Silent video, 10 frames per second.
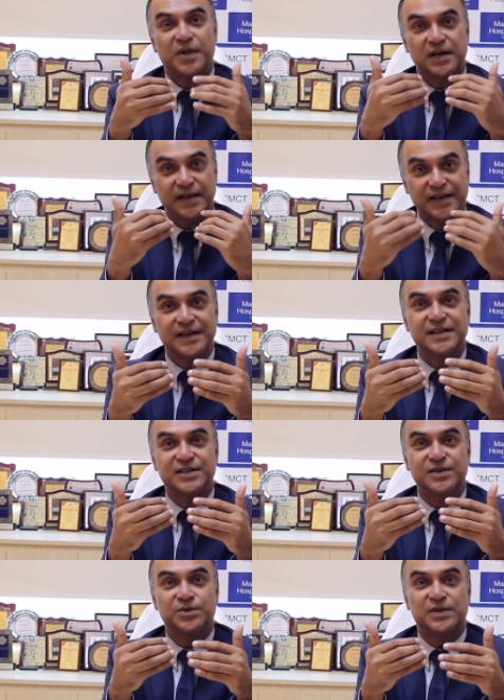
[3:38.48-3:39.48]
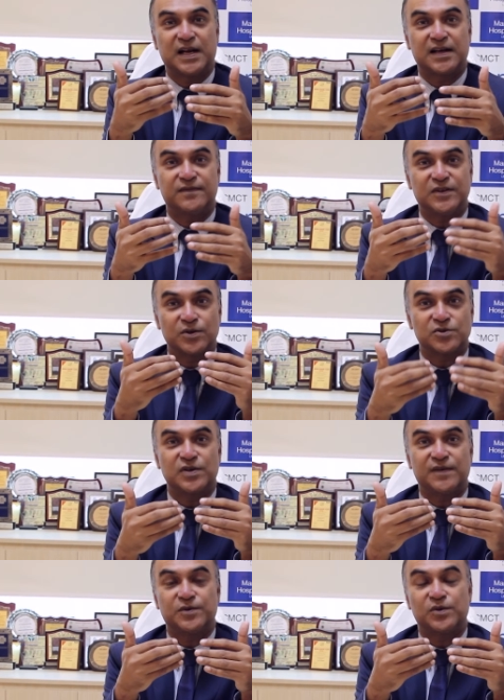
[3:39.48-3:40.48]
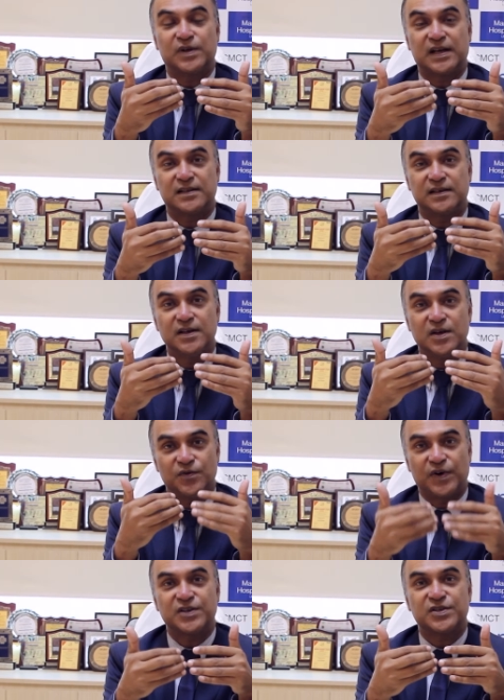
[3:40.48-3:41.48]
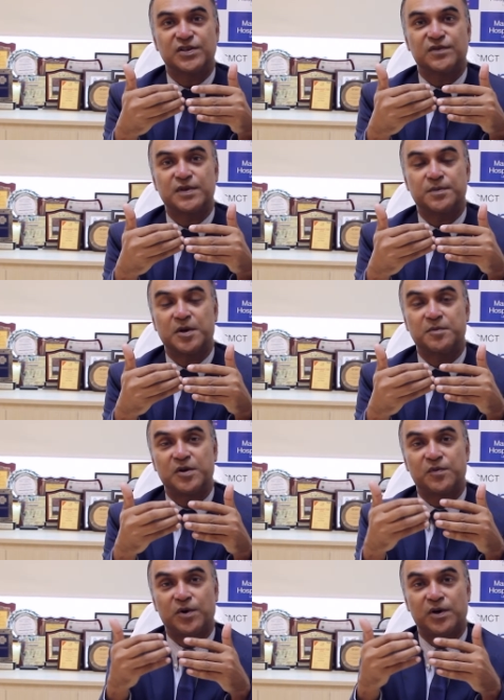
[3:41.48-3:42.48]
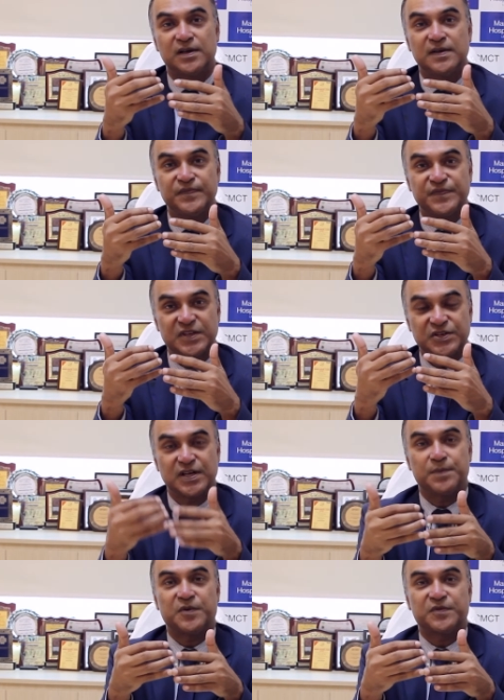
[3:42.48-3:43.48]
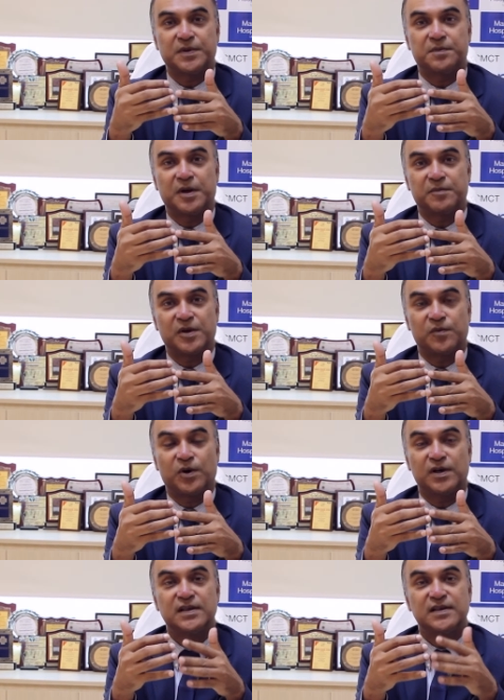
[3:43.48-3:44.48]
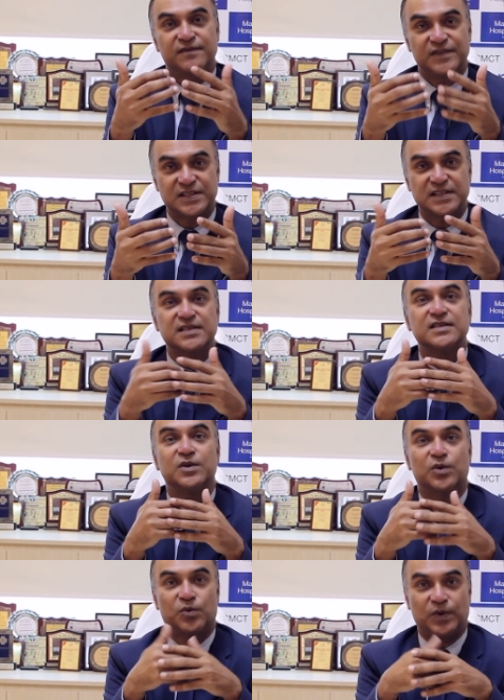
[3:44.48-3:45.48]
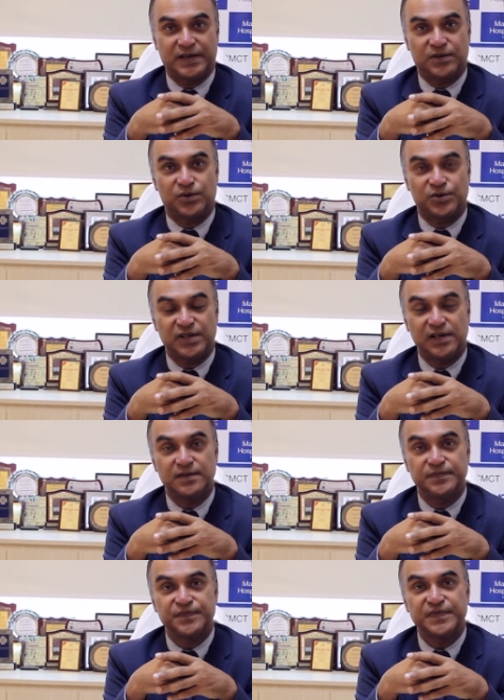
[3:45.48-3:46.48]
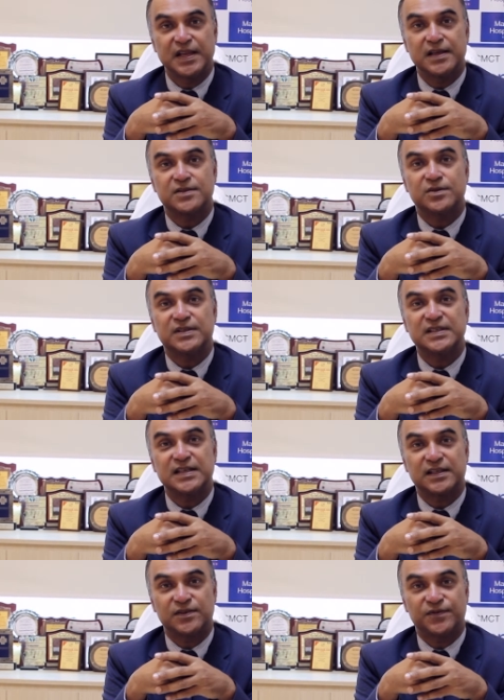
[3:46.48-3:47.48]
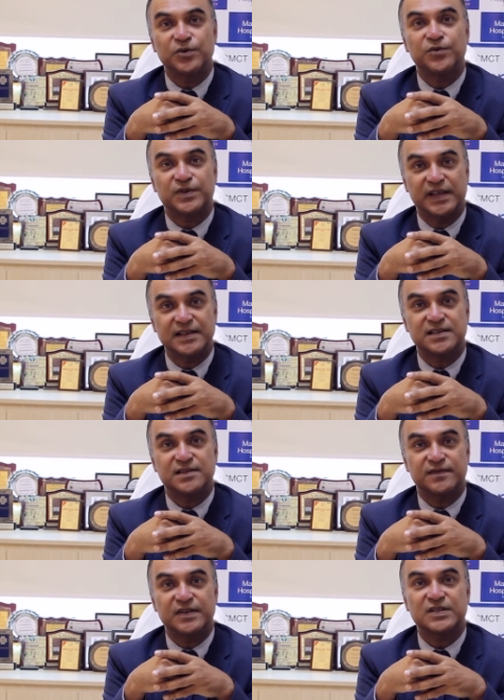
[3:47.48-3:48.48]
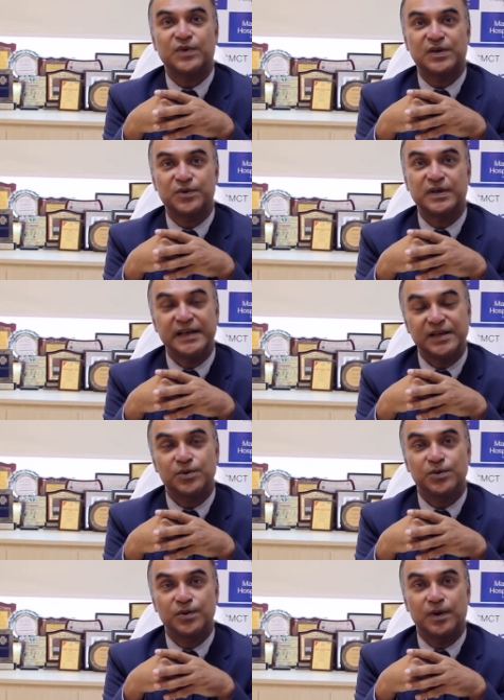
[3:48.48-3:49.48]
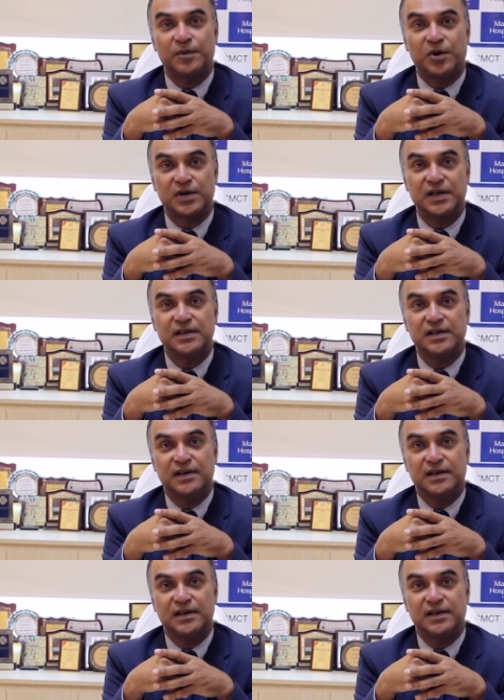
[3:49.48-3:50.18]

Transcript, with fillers: but in addition to that we also have to look at the function of the abdominal wall the shape of the abdominal wall which is quite crucial so these are the few things which one would need to do about